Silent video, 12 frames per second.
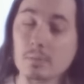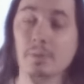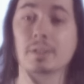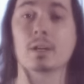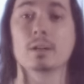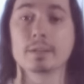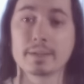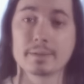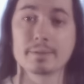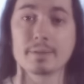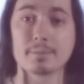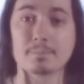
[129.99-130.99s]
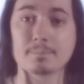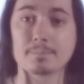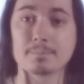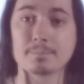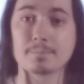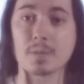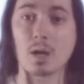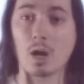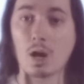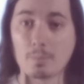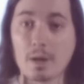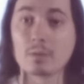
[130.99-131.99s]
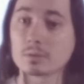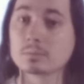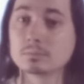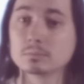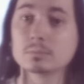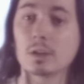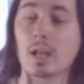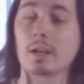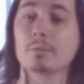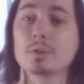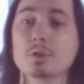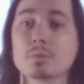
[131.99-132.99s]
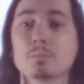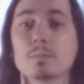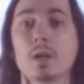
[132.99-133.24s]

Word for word: bit Hungarian, about the language.